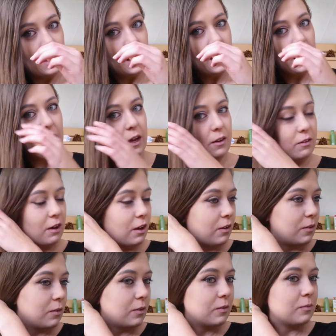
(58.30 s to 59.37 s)
hair
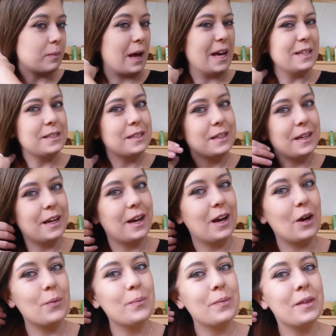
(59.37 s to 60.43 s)
band.
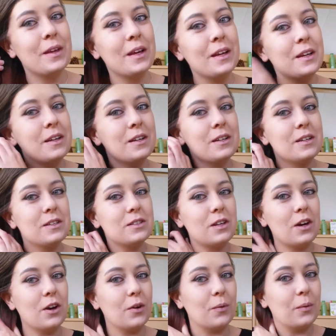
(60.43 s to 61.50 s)

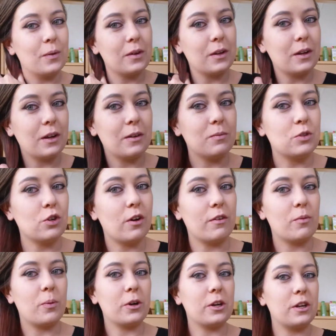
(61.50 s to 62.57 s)
So I'm sure
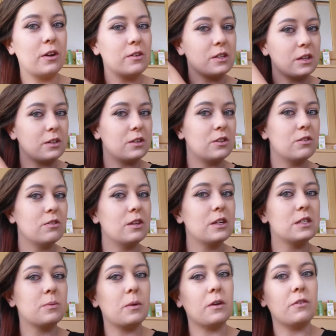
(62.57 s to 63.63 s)
everybody knows how to do
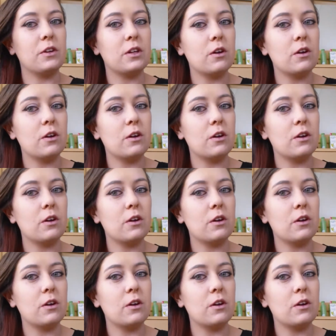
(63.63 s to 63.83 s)
this, but if you